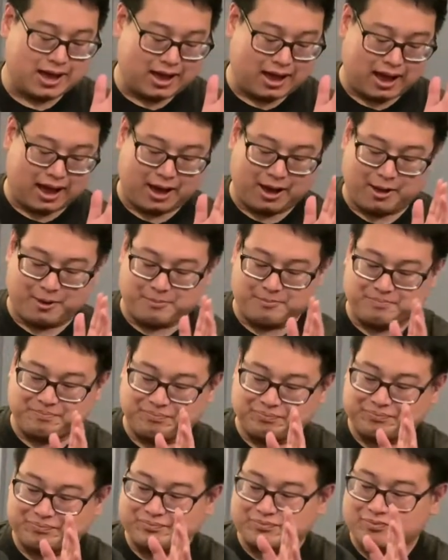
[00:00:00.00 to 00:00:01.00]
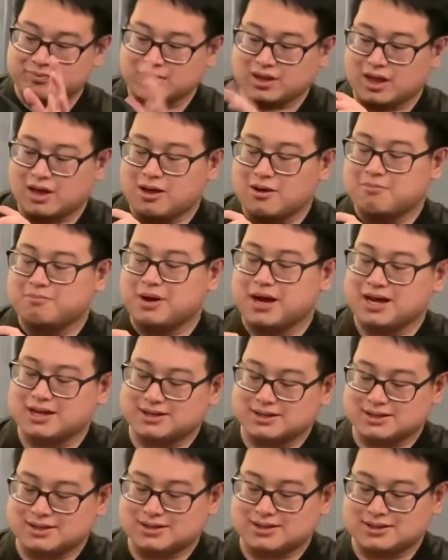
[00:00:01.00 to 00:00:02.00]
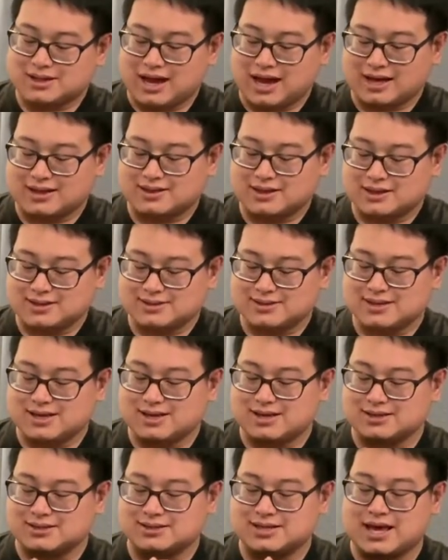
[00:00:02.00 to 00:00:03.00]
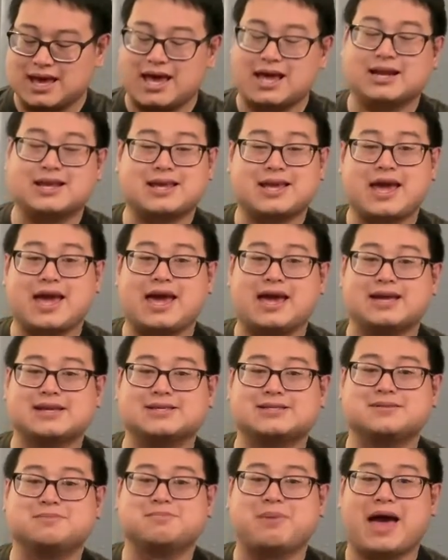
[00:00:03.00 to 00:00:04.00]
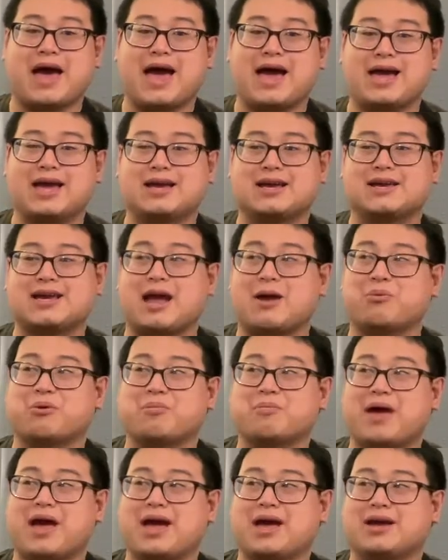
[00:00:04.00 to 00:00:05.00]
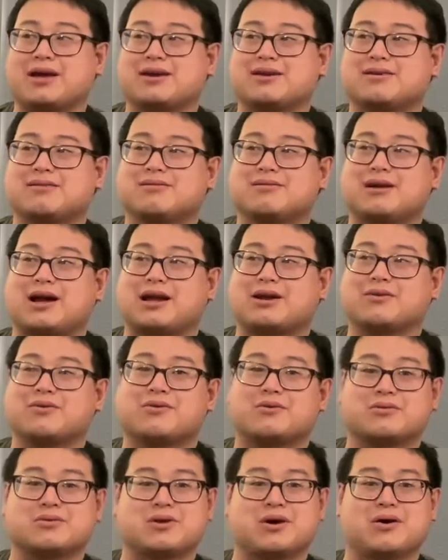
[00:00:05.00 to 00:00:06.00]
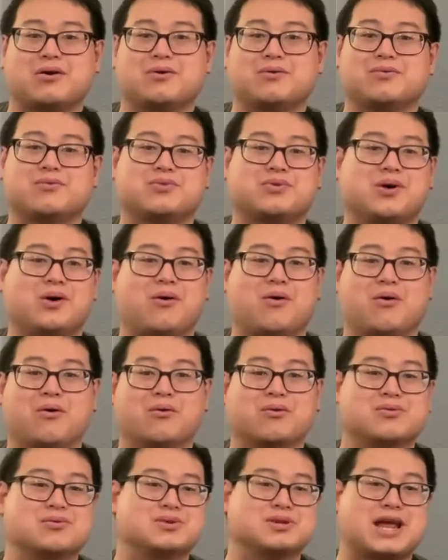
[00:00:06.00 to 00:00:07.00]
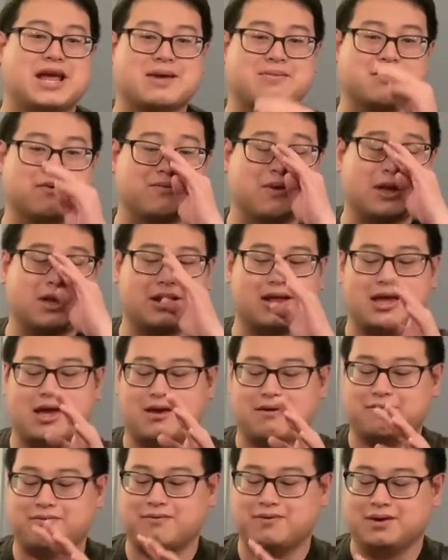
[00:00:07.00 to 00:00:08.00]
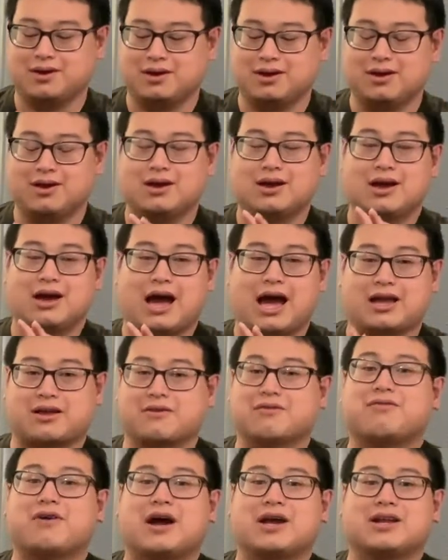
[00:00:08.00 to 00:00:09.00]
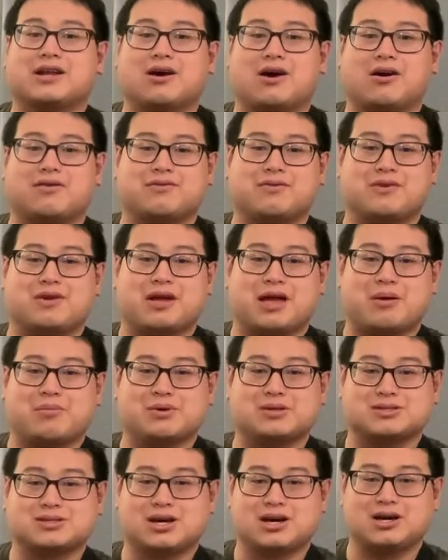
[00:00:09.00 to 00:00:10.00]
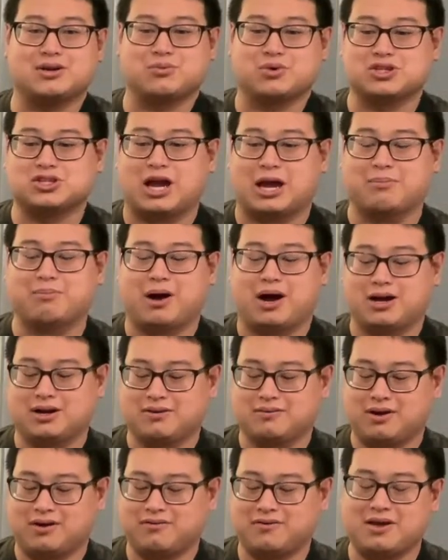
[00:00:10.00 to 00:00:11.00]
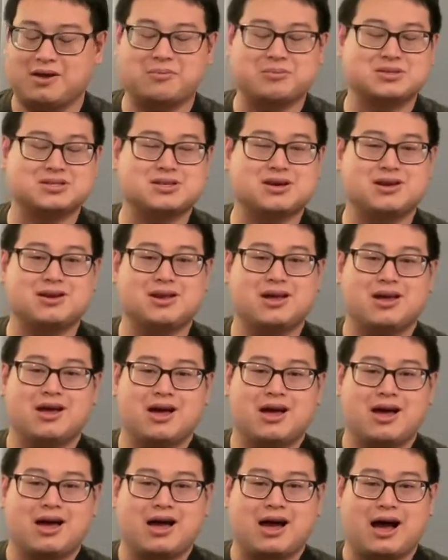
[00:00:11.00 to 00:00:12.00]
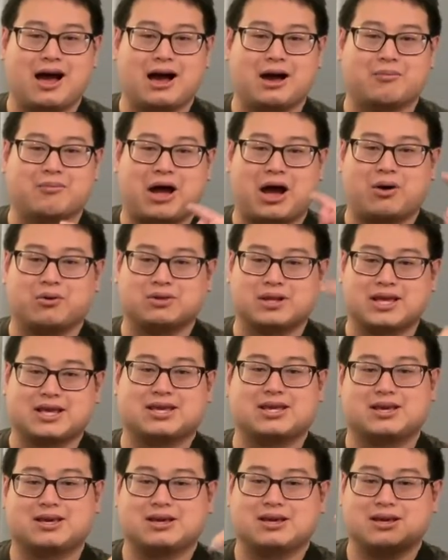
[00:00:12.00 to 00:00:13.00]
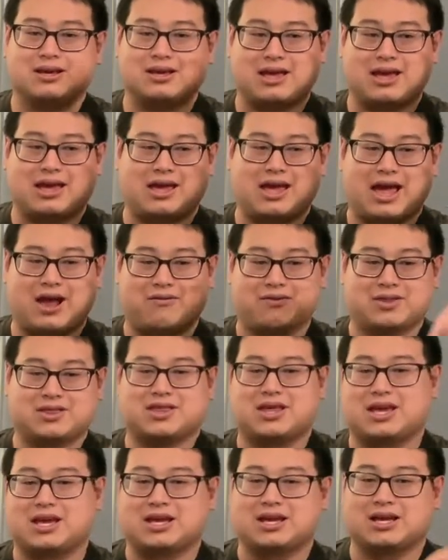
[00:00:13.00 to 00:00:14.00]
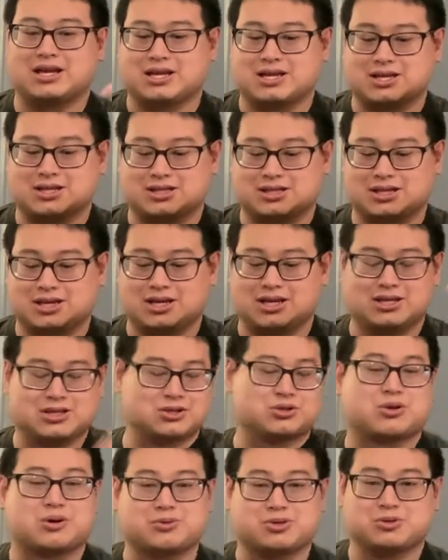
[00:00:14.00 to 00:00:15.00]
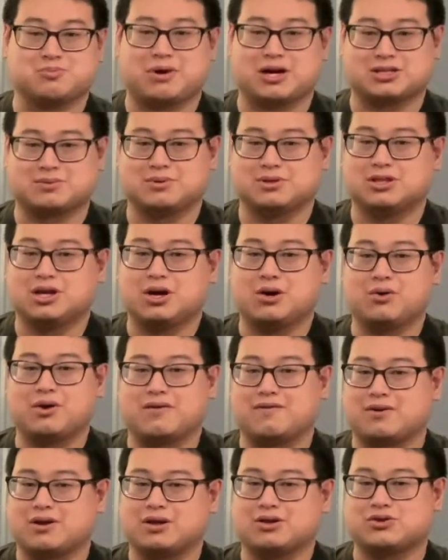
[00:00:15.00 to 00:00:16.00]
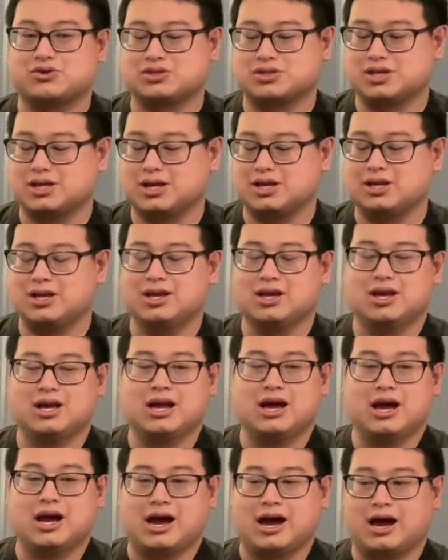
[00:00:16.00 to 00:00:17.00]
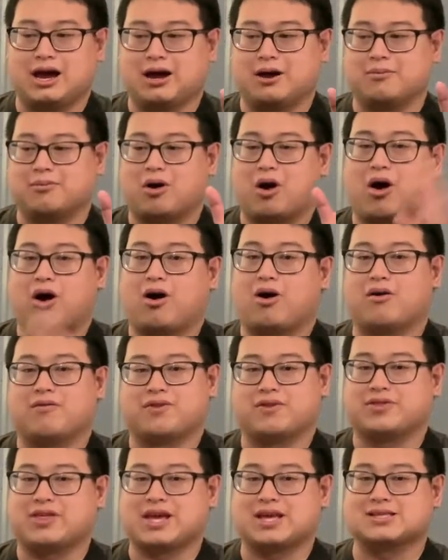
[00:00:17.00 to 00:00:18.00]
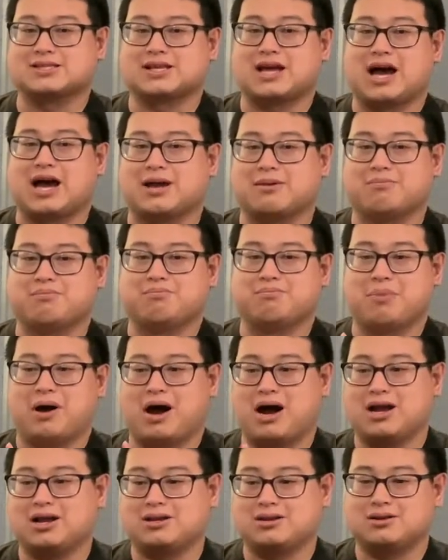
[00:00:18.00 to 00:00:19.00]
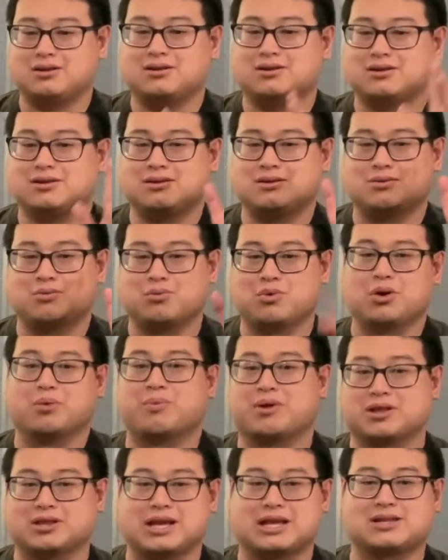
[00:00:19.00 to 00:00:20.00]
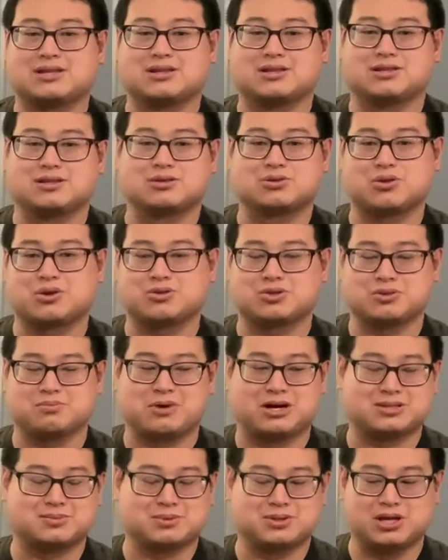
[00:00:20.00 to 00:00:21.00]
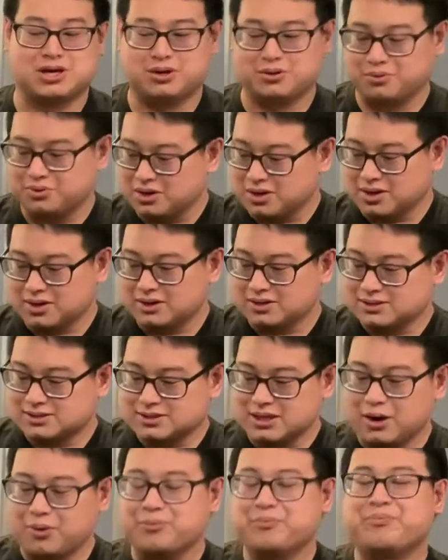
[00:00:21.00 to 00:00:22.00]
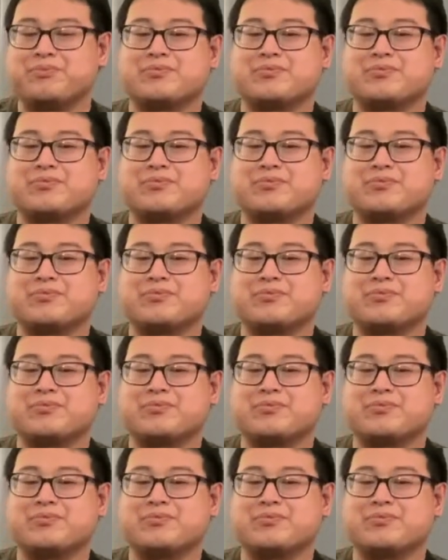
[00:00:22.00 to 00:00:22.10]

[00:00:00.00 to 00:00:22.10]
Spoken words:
But yeah, this is the Encase bag, camera bag. I don't know the whole name of it. If I can find it off of Amazon, which I bought it off of Amazon. I'll link everything in the description box below if you're interested. All of the things that I bought will be linked in the description box below. So,